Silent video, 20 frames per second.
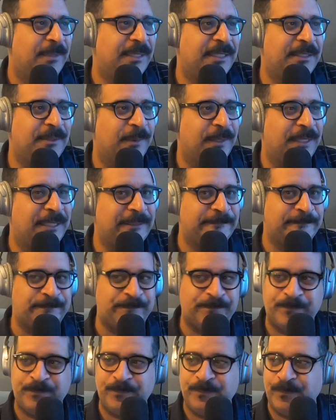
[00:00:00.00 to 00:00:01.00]
But anyway,
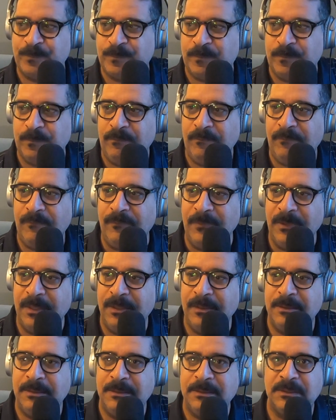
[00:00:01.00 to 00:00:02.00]

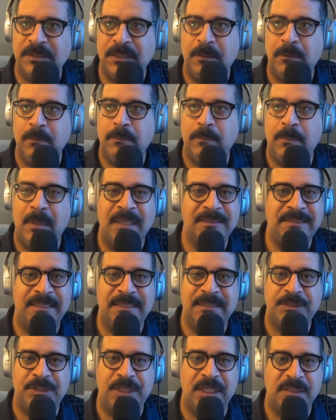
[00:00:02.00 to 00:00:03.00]
so
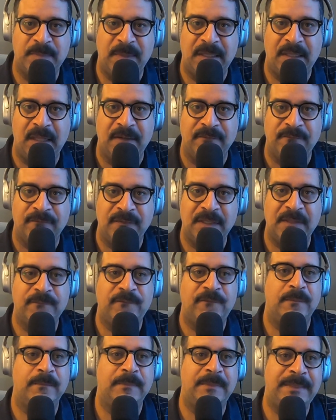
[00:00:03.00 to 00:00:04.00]
Montez changed my life.
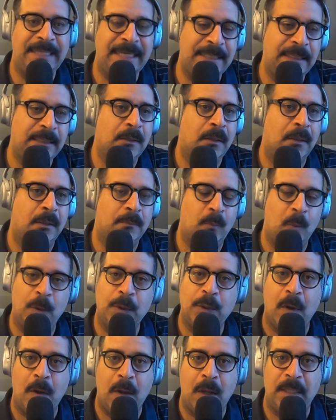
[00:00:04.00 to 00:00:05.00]
Then from getting on
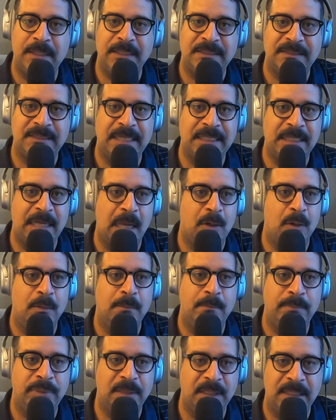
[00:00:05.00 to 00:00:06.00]
Workaholics, I got
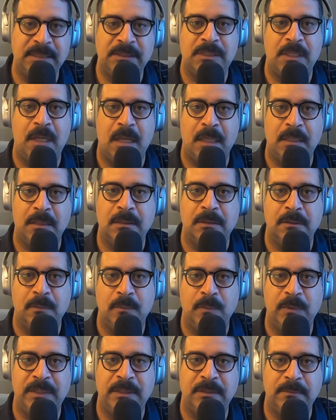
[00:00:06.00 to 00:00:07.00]
on Blunt Talk
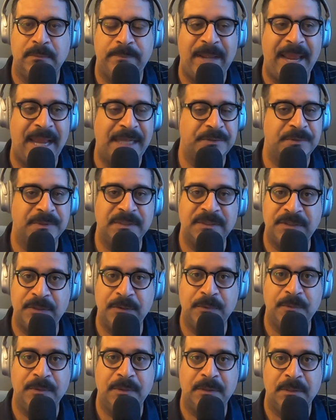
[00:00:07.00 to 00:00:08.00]
with Patrick
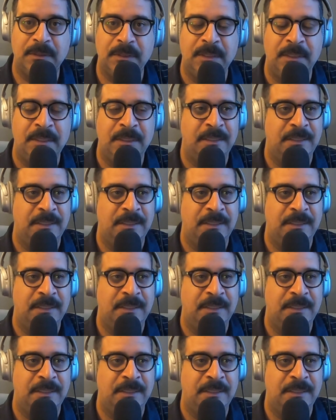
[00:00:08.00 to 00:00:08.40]
Stewart.